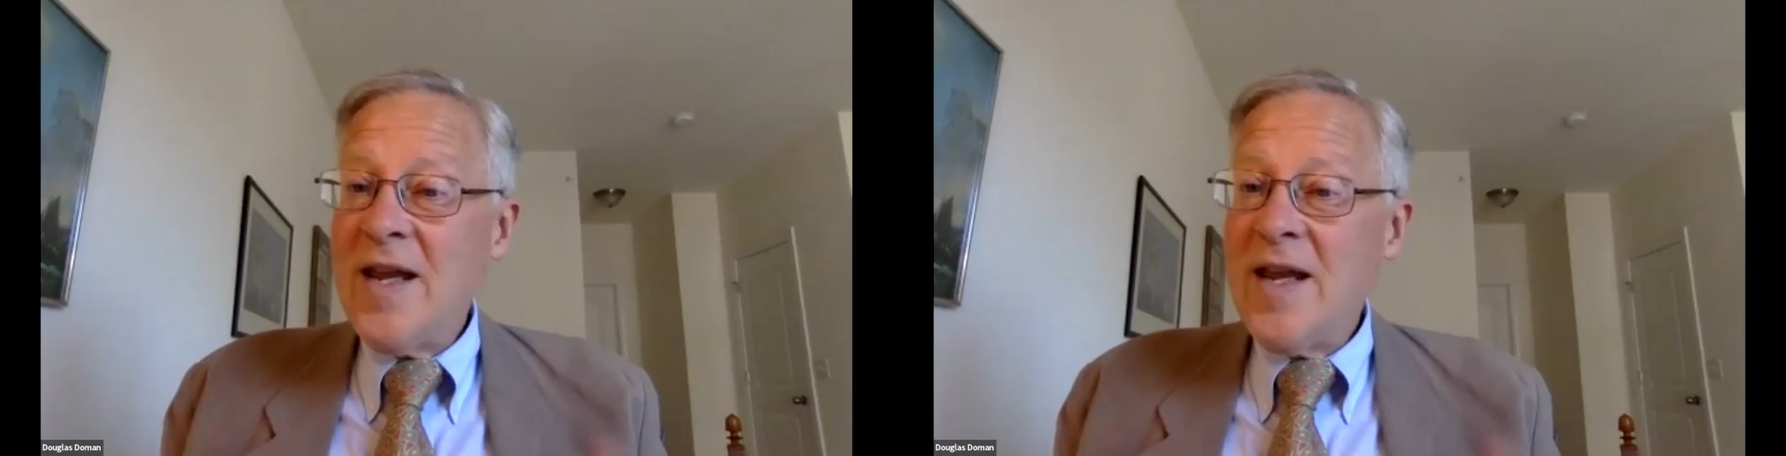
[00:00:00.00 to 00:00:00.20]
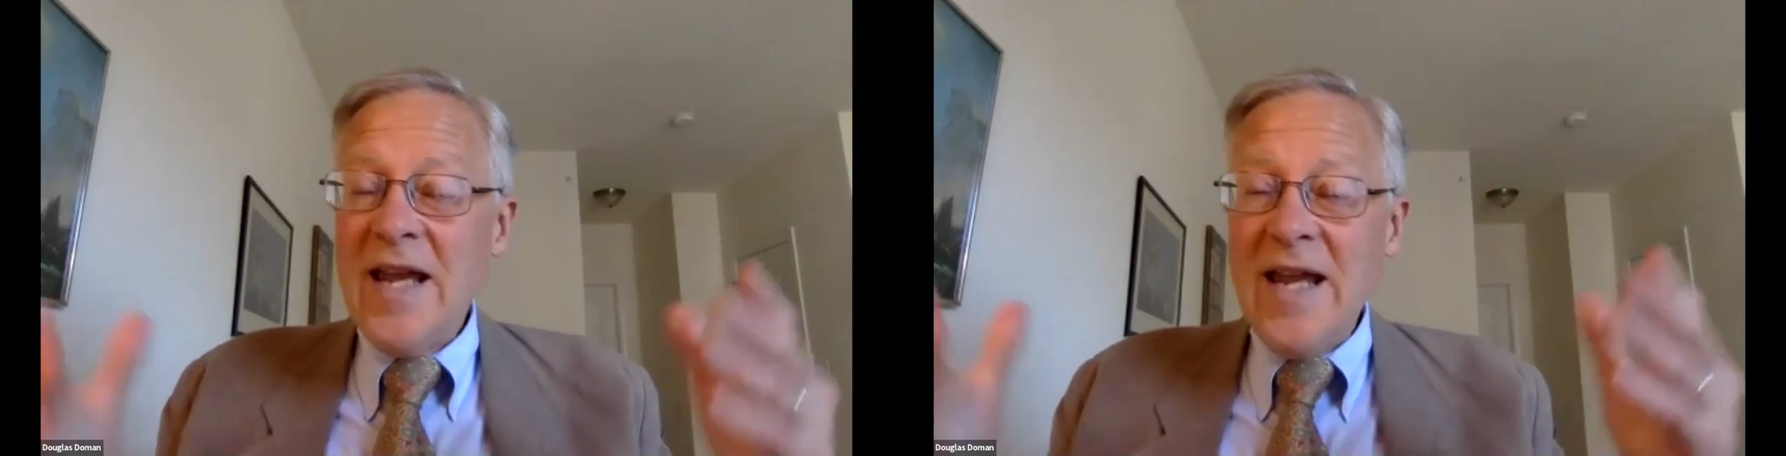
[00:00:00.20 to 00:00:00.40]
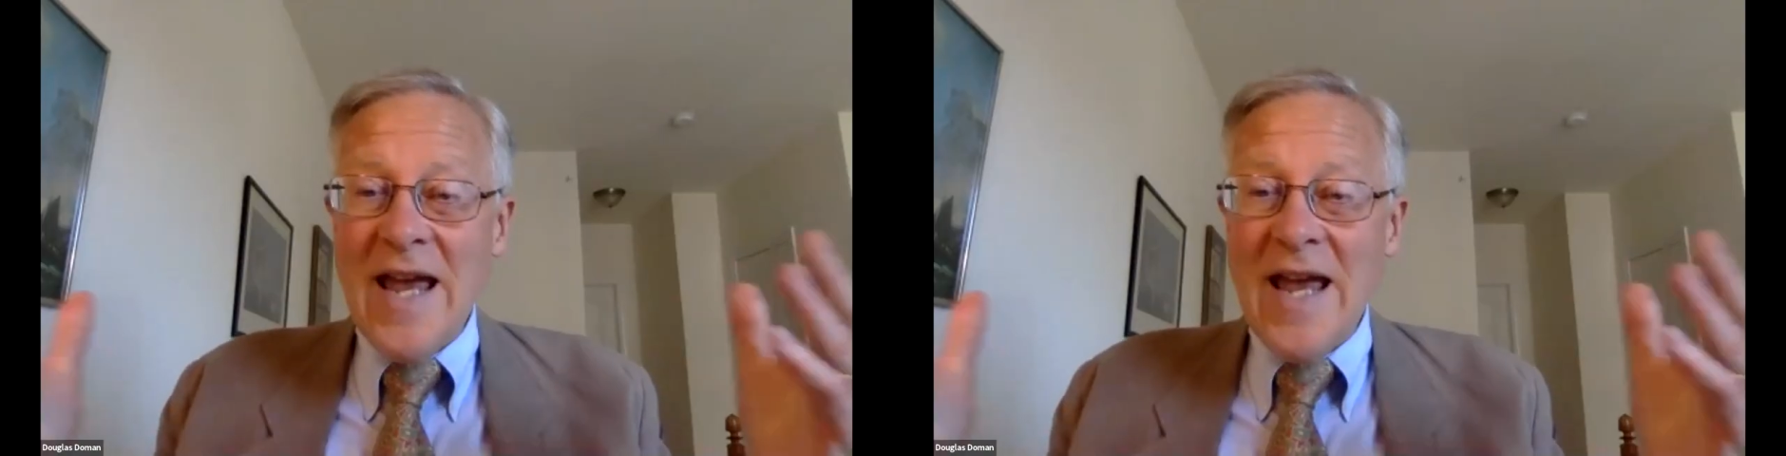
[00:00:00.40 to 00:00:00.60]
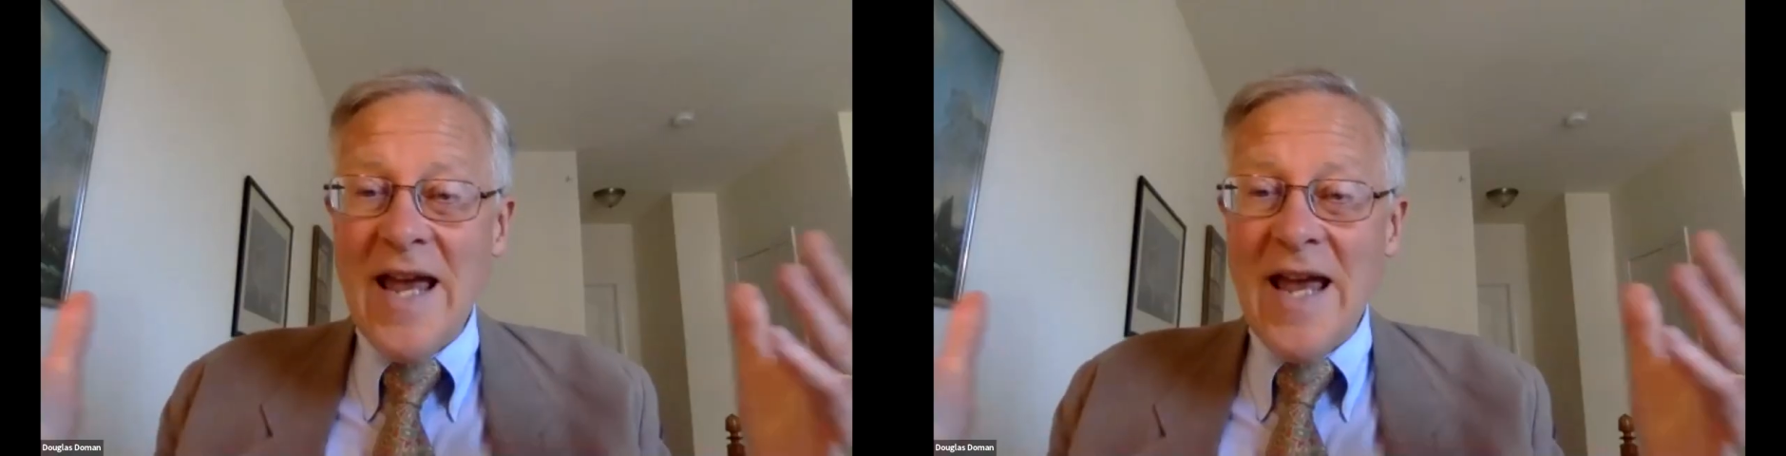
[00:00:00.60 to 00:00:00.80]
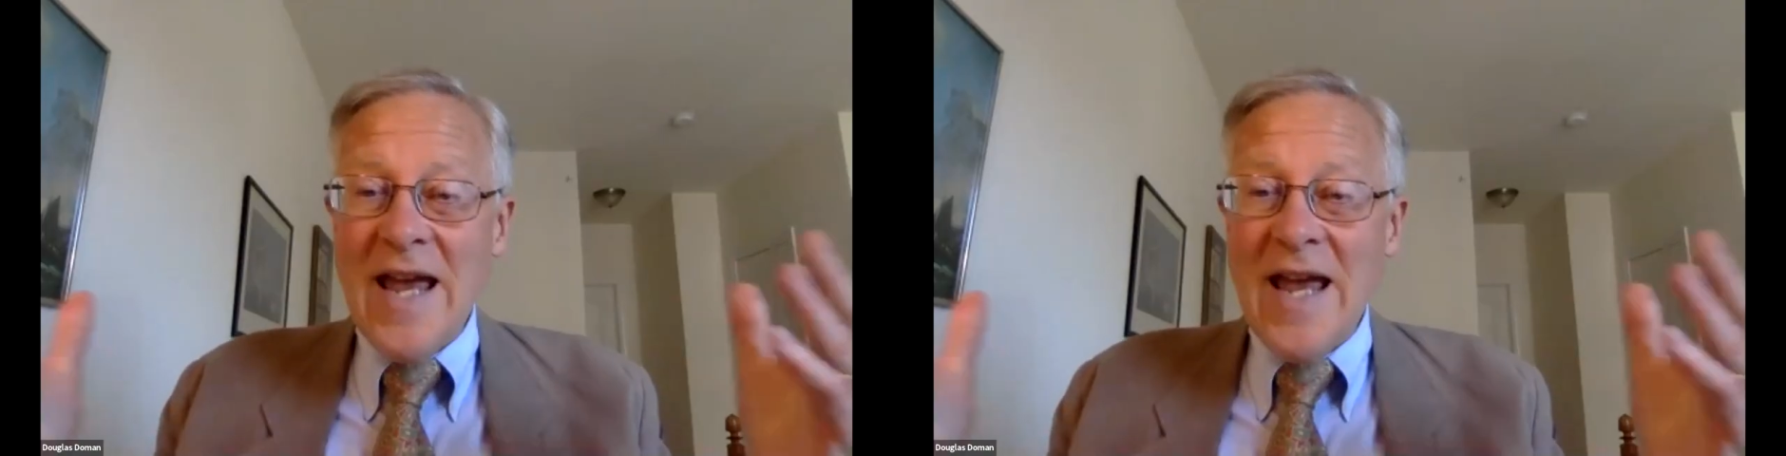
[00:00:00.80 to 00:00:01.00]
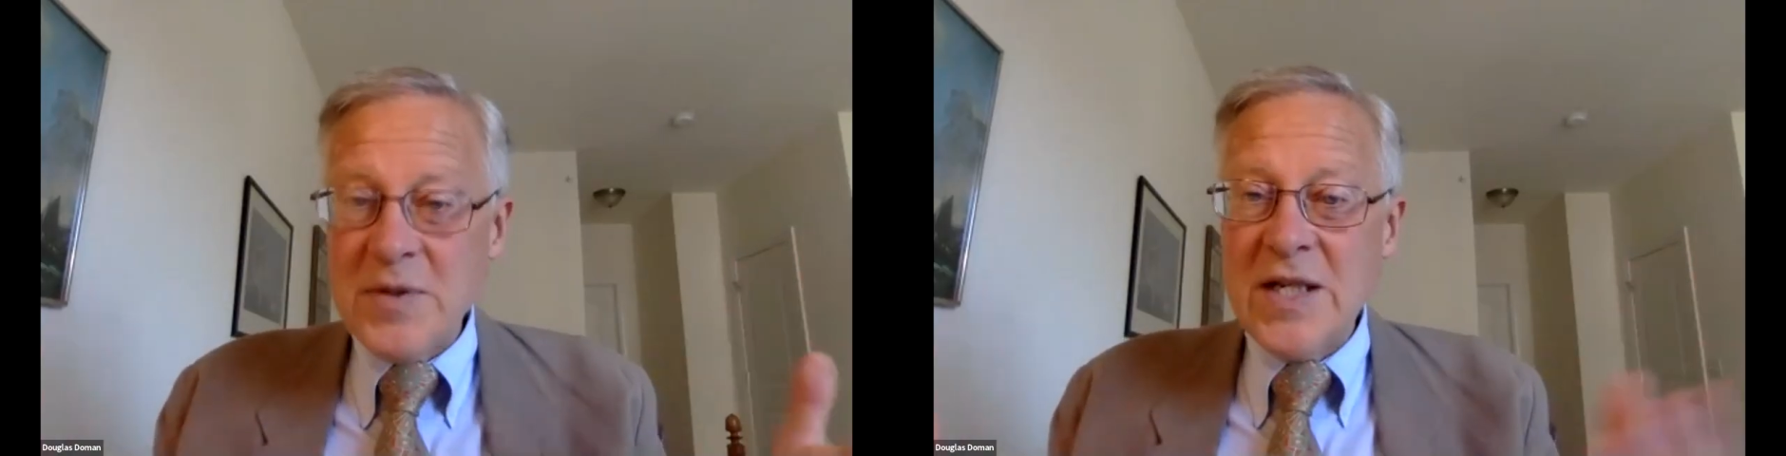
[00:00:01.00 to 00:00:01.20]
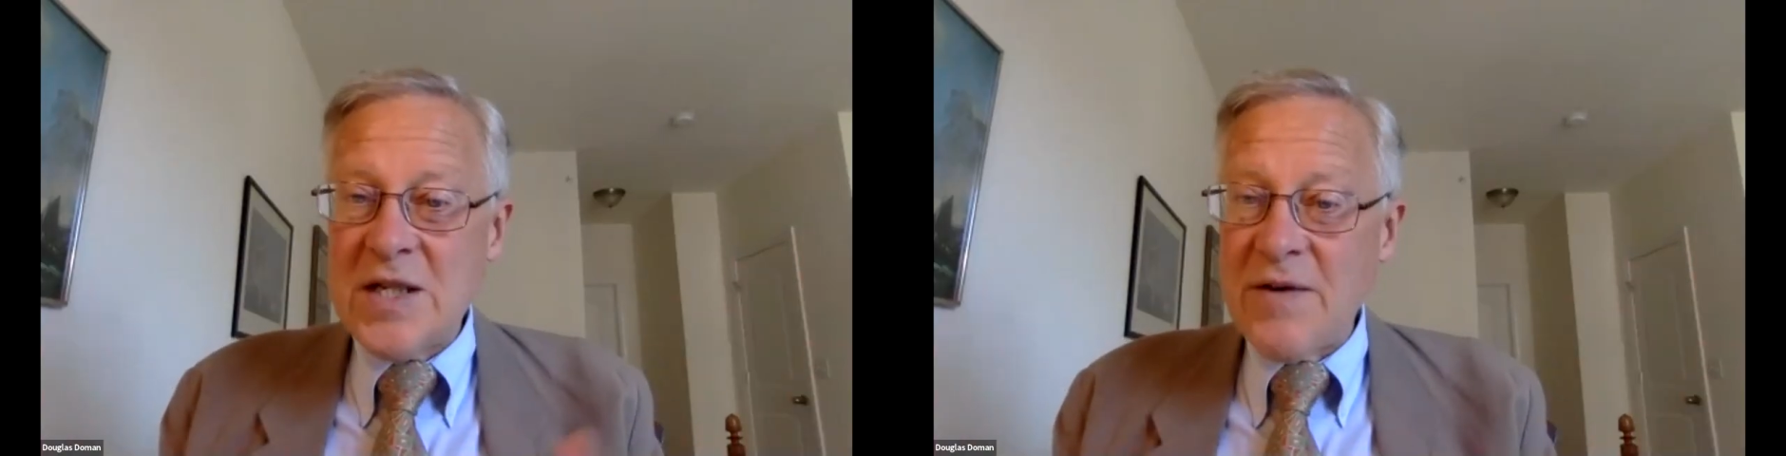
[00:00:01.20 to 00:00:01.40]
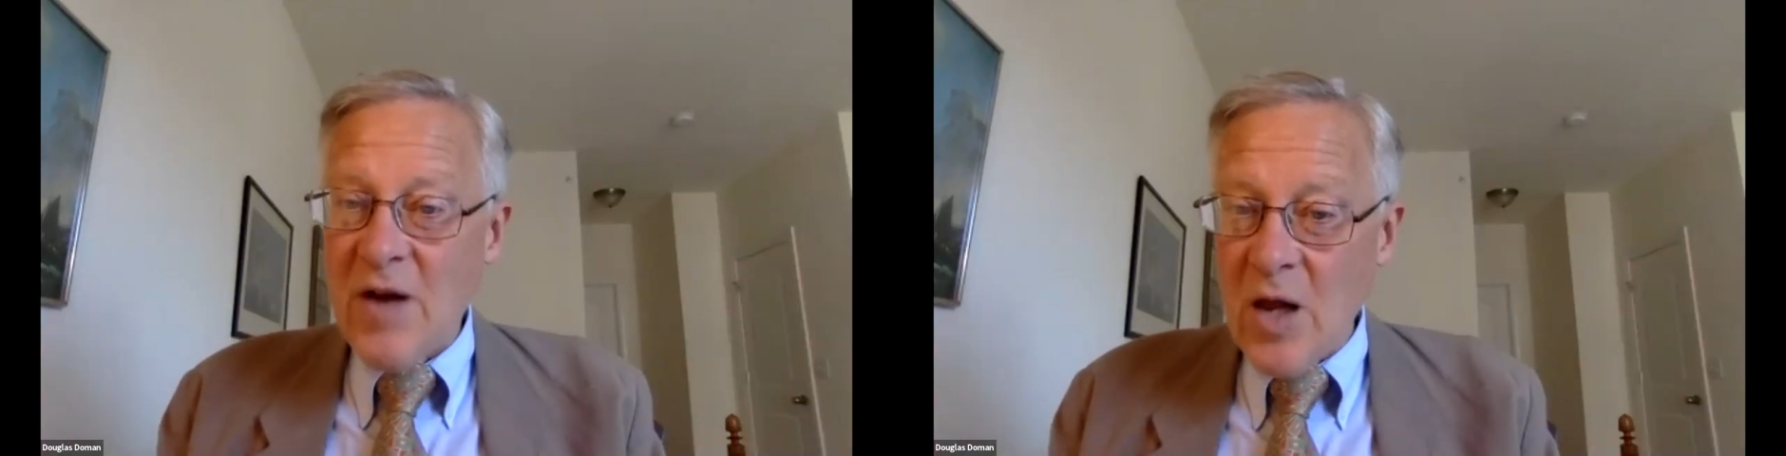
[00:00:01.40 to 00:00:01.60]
he has the same problems,